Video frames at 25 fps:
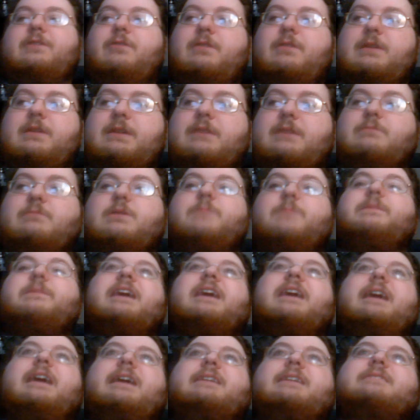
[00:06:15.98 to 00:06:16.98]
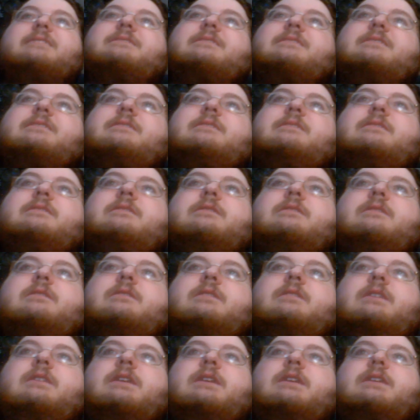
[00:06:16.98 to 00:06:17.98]
I'm going to be honest.
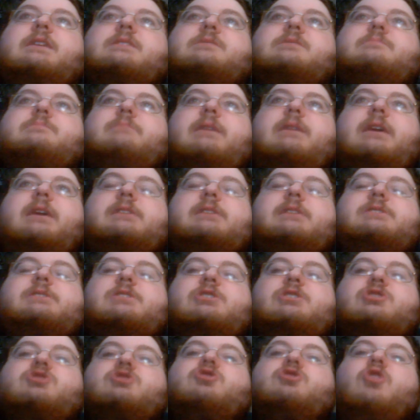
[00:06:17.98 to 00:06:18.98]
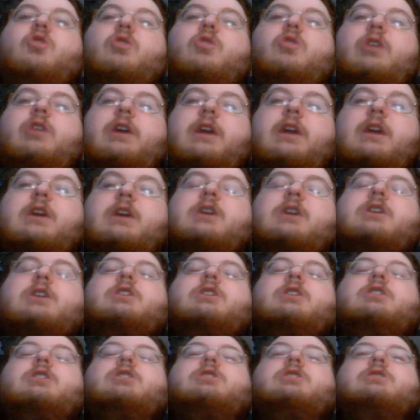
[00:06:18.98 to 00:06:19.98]
This match is going
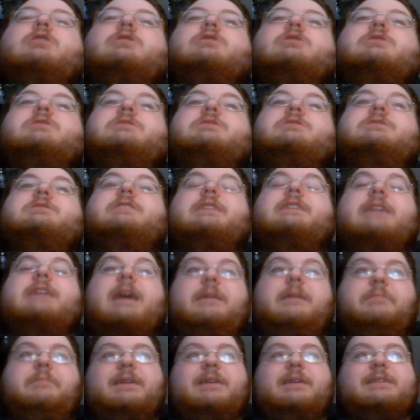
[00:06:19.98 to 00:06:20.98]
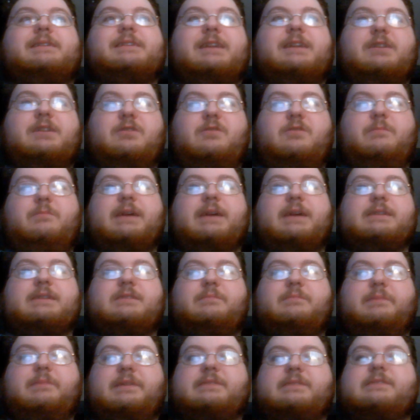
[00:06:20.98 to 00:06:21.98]
to not be a technical
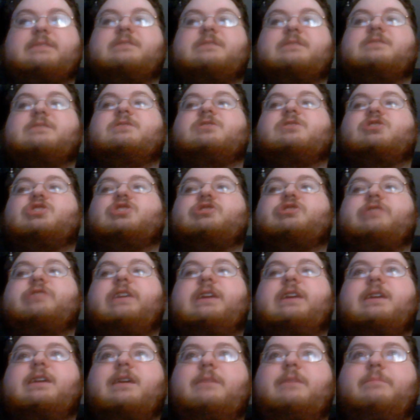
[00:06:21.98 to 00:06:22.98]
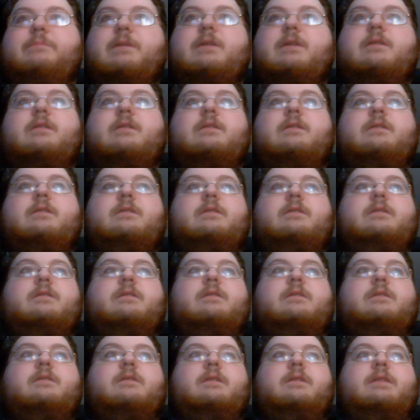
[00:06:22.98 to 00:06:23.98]
masterpiece. This is a straight up
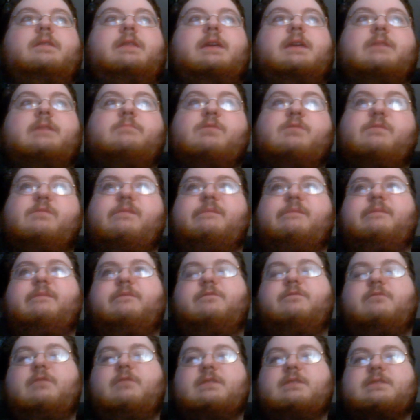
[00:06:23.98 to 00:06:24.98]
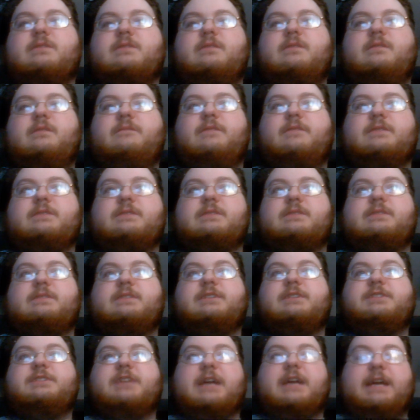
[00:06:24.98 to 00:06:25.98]
the Immovable Force versus the
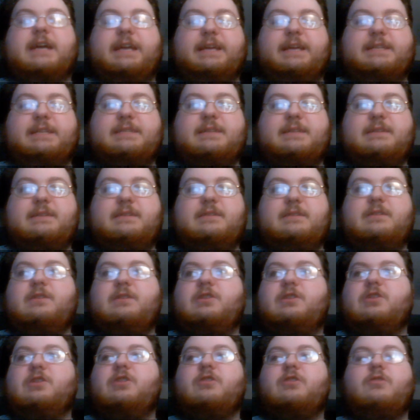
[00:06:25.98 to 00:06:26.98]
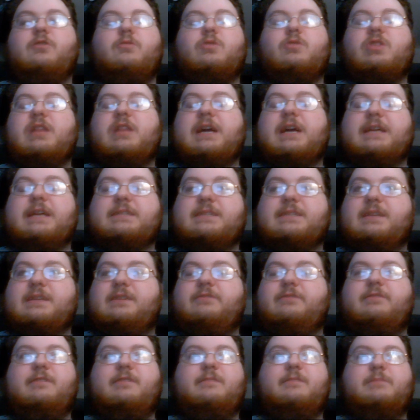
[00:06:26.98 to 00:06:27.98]
Giant. Good old classic
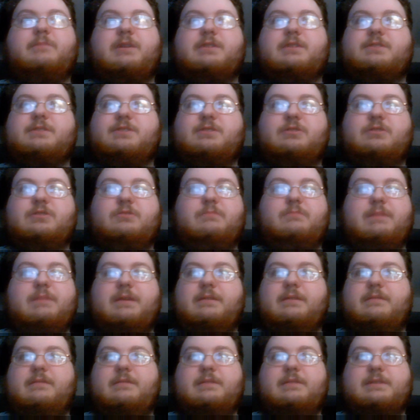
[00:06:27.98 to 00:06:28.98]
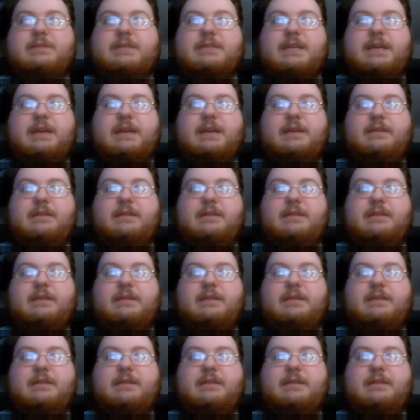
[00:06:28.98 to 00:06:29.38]
Gorilla Monsoon saying.